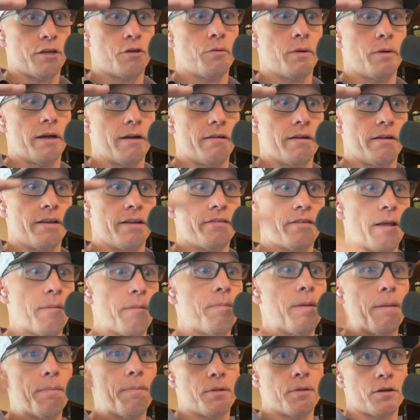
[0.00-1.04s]
queries and
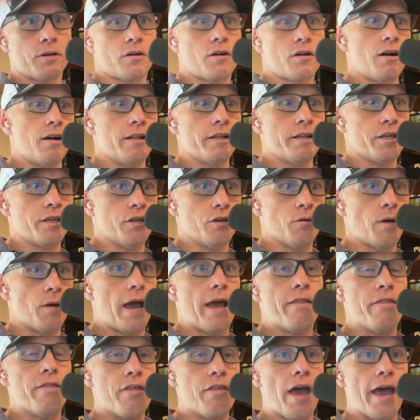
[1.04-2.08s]
people are calling you,
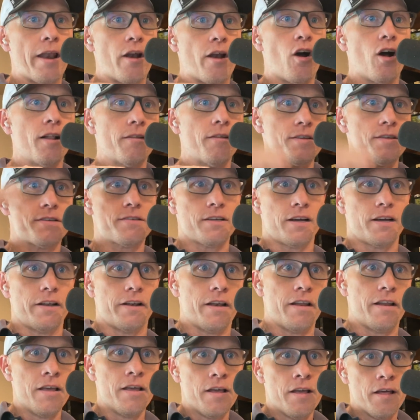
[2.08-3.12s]
and and all of a
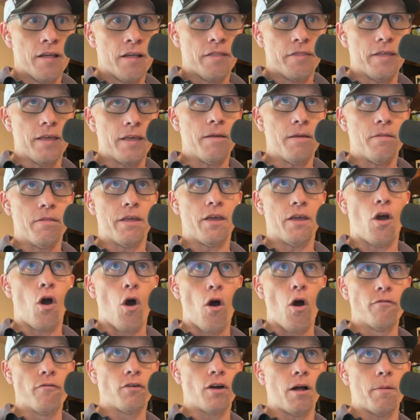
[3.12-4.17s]
sudden the the
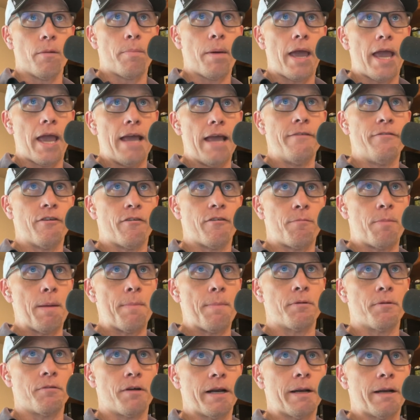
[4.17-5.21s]
overall behavior of
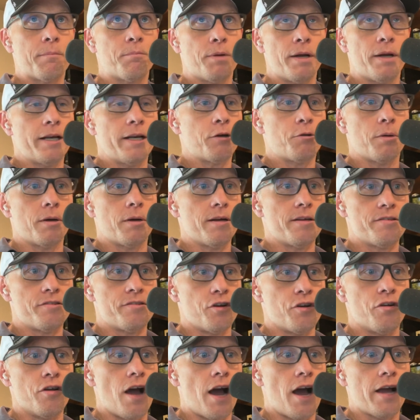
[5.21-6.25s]
people running branded queries,
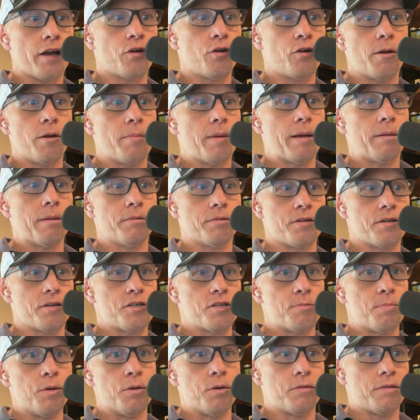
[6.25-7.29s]
you're not going to be able to
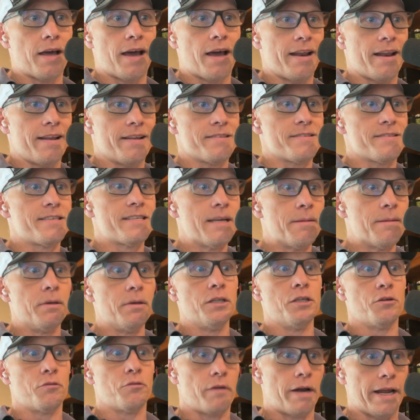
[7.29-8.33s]
dispute that at a
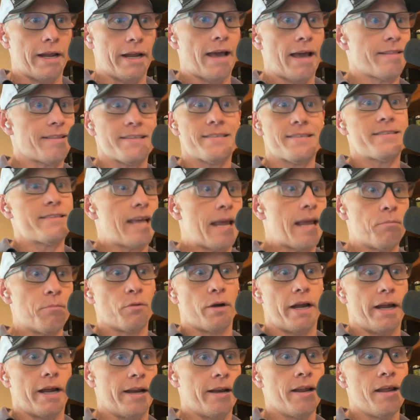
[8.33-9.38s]
similar rate, at the same
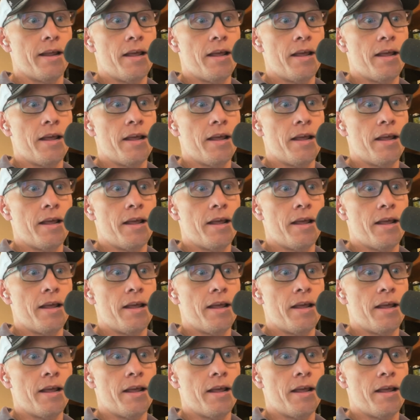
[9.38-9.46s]
rate